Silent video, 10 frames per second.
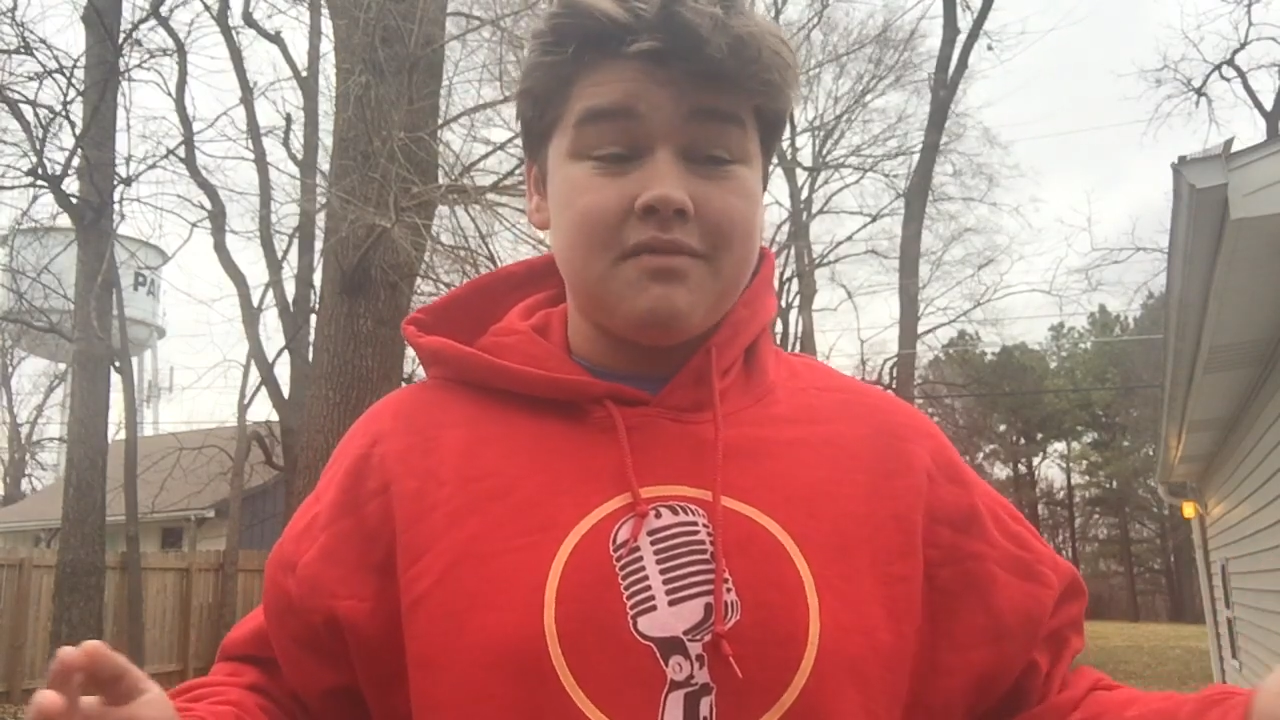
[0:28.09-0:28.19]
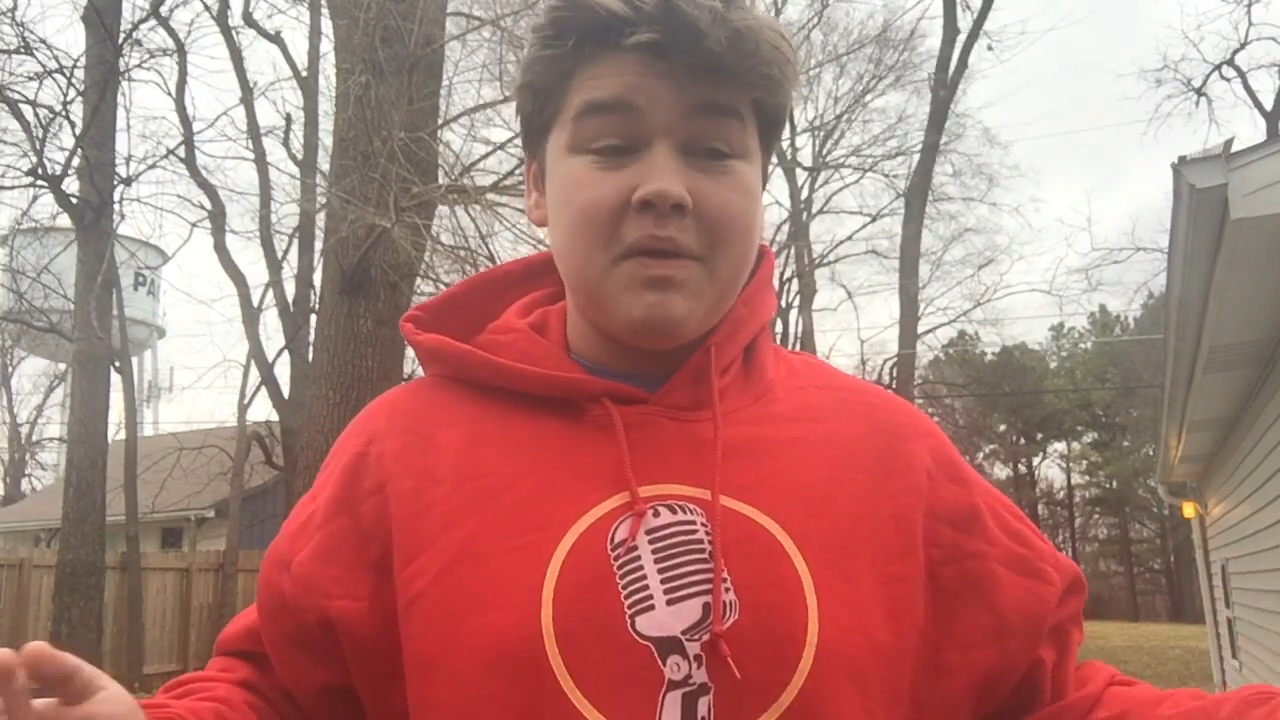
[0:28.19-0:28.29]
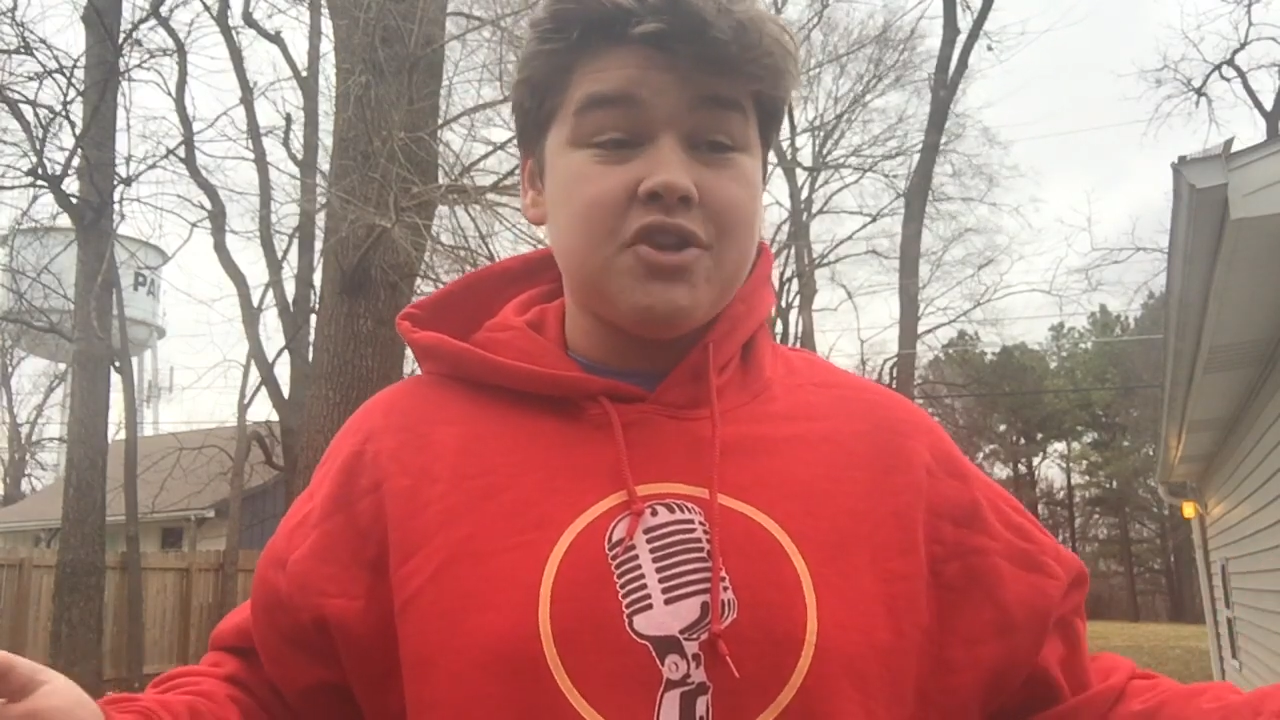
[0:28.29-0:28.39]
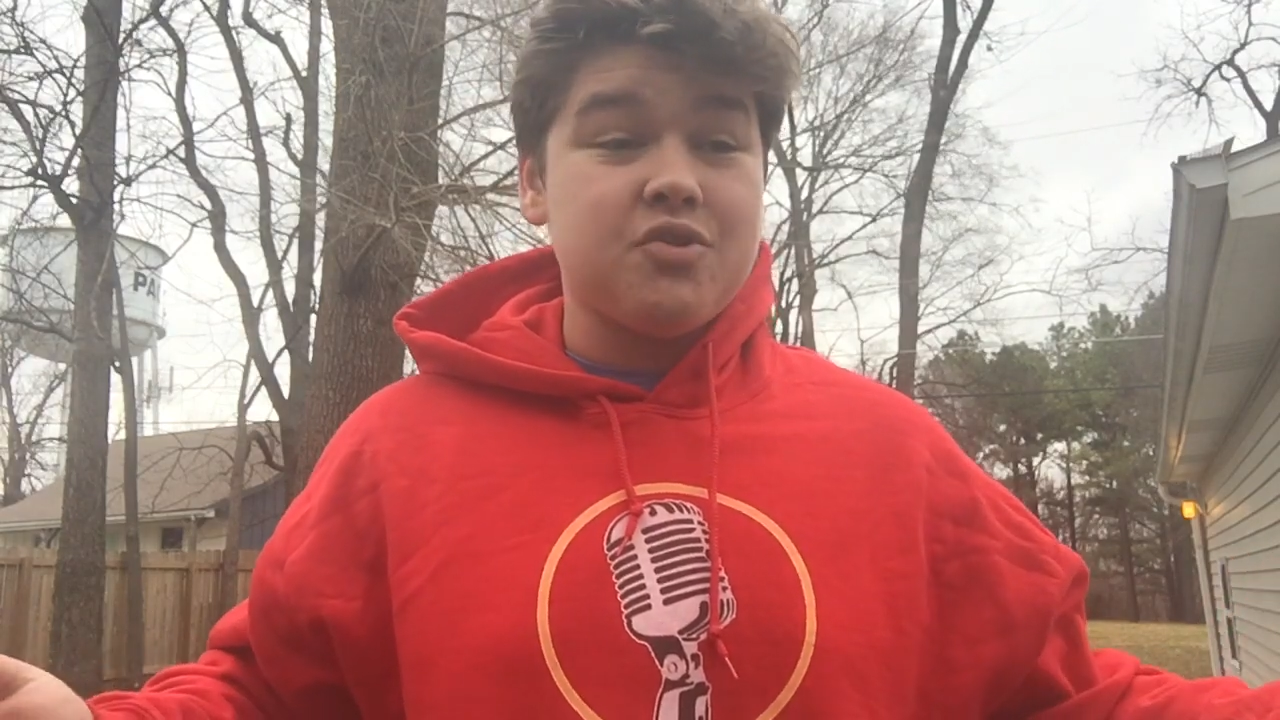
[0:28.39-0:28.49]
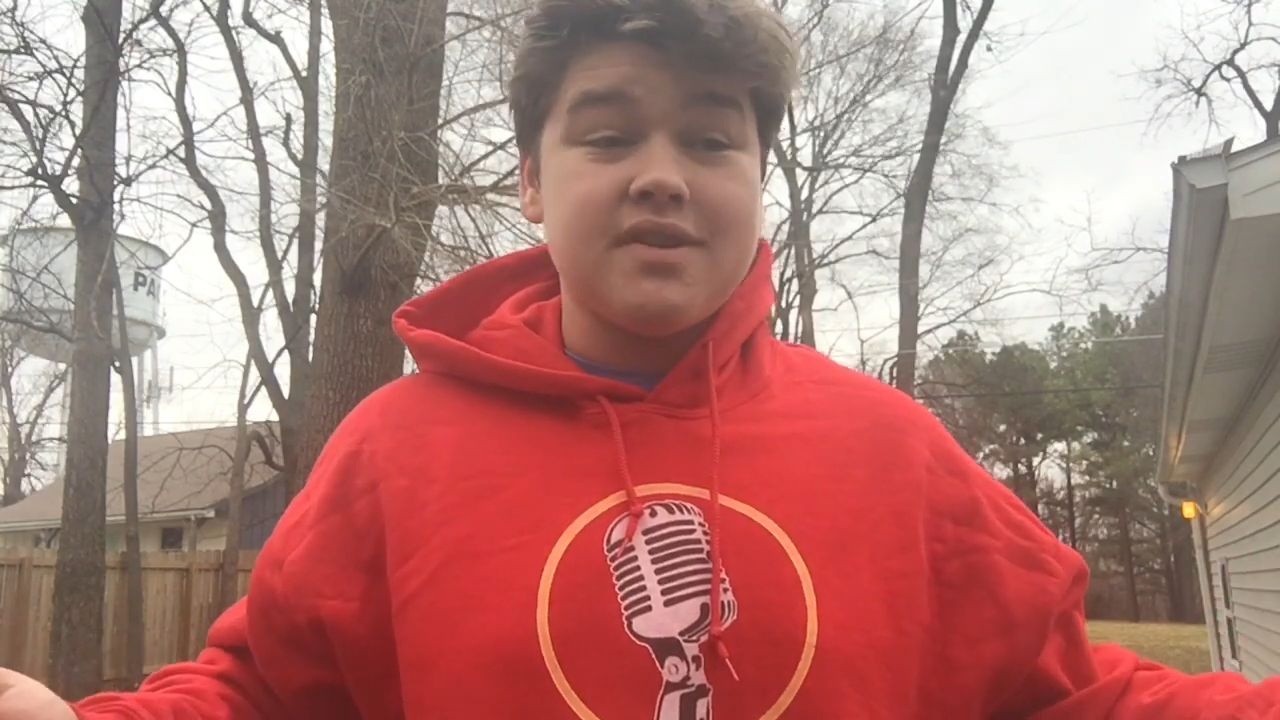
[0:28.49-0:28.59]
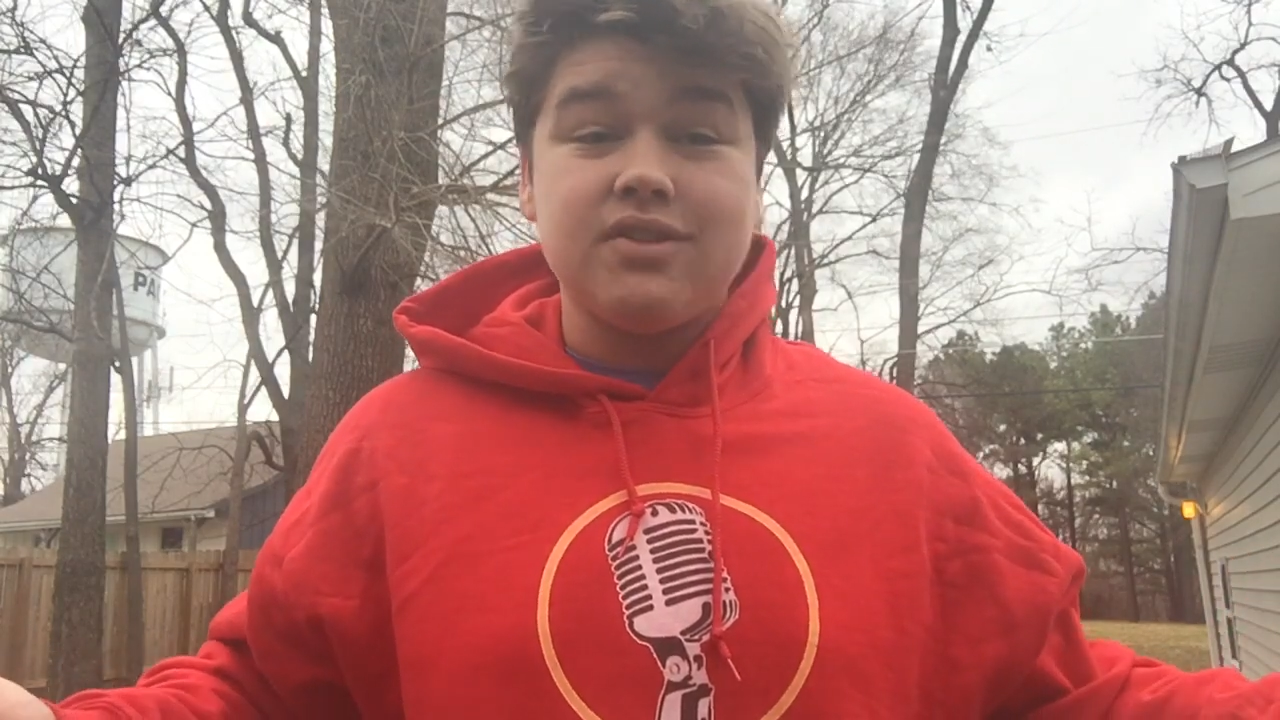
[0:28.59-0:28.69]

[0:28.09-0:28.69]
Patriots